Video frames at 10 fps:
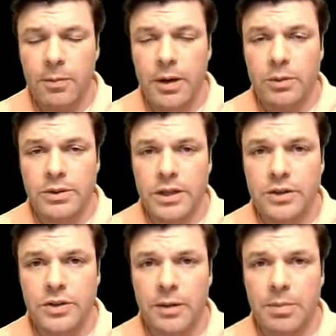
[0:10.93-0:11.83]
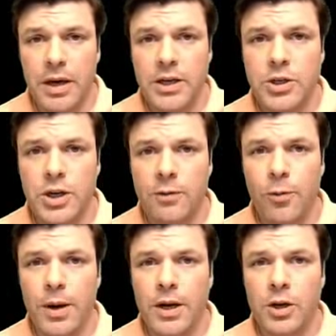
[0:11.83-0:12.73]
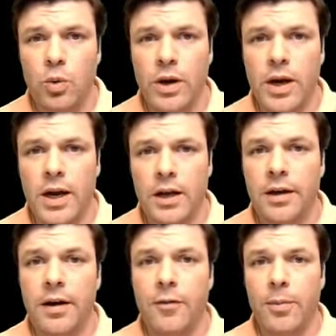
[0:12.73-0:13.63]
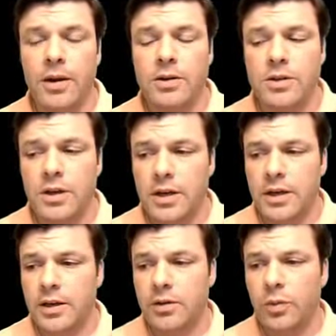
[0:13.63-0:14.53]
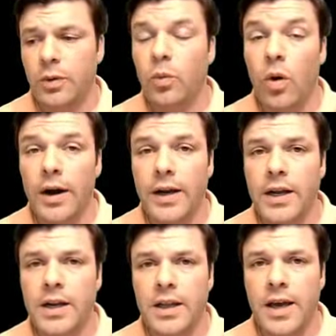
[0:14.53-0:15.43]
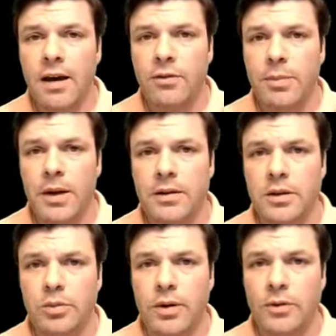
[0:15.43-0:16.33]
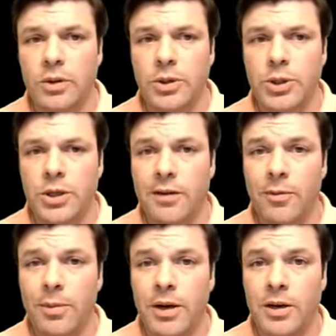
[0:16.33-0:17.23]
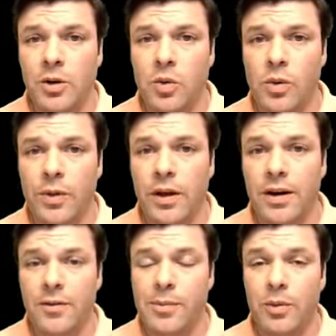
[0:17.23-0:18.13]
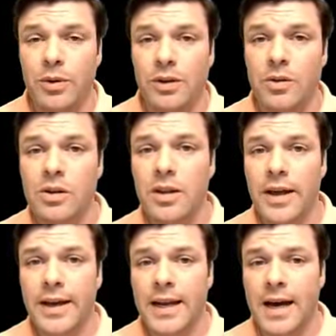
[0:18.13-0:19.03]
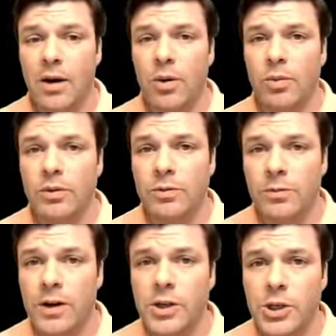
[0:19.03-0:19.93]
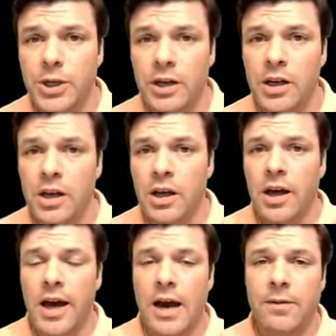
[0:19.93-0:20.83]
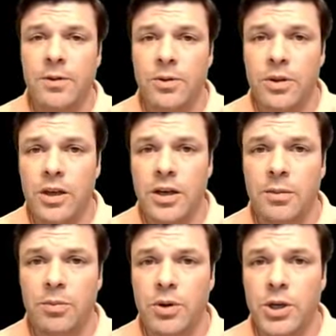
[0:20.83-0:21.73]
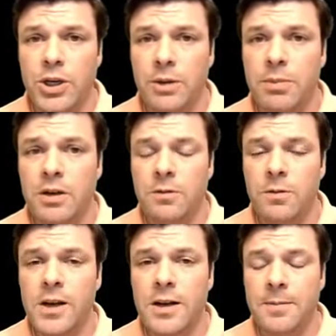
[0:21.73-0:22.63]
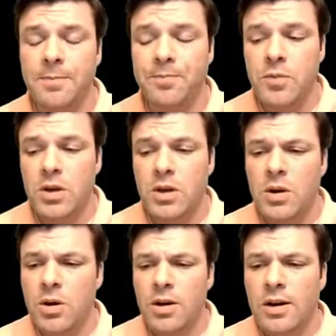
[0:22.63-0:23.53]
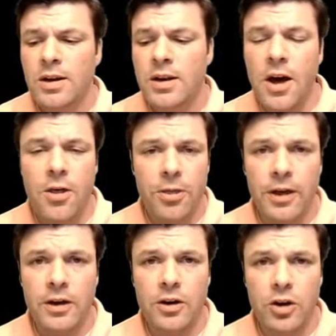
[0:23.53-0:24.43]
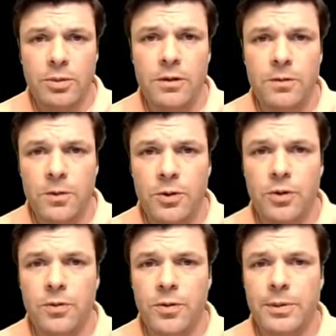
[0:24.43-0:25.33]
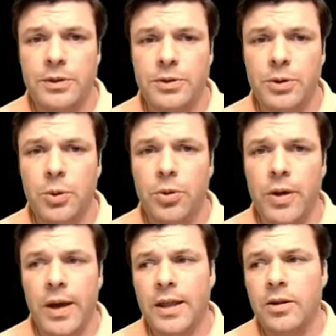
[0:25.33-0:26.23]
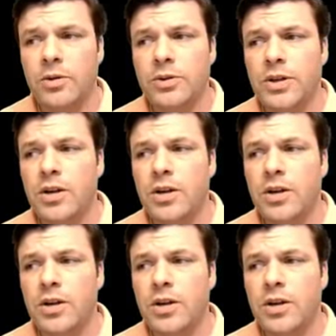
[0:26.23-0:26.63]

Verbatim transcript: that everybody was on the same page and everybody knew what kind of government uh, we wanted in the aftermath of the revolution. Everybody knew what the government would look like and how it would function after the uh, British had been defeated. Nothing could be further from the truth, and